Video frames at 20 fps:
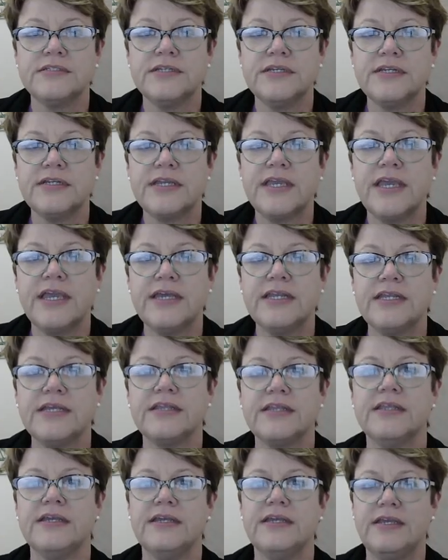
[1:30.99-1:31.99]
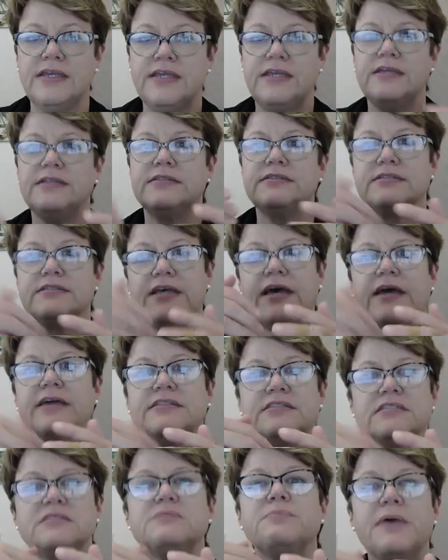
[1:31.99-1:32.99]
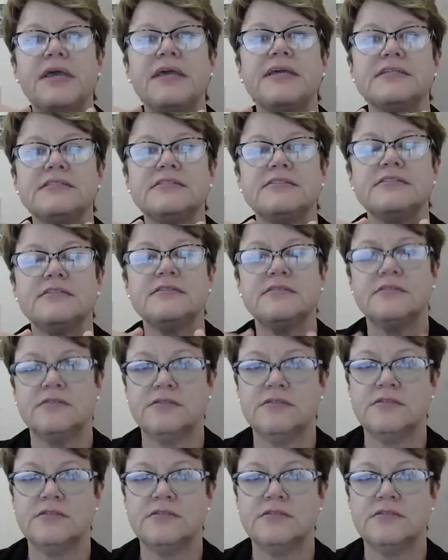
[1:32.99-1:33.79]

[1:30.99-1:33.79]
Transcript: indicating the inside space